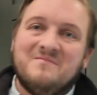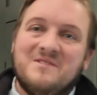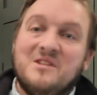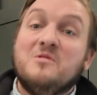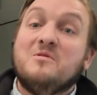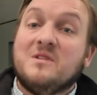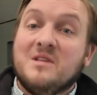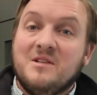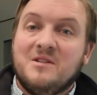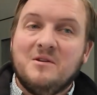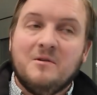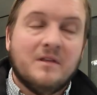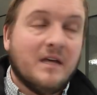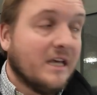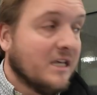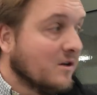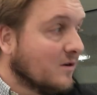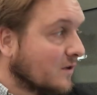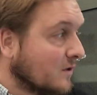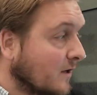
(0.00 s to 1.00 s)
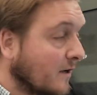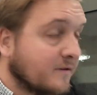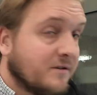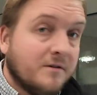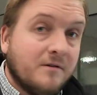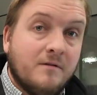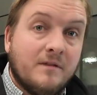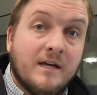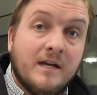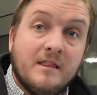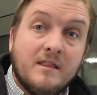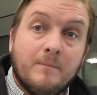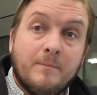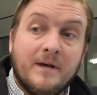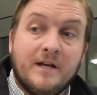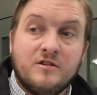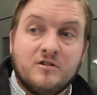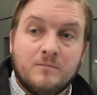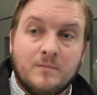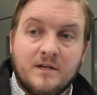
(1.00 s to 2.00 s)
You can do that. You can also do that in the
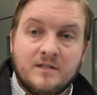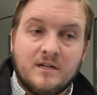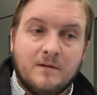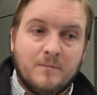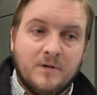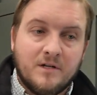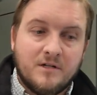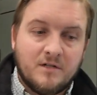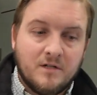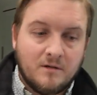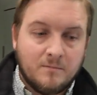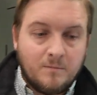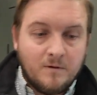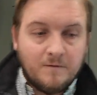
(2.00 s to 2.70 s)
bedroom, as I mentioned.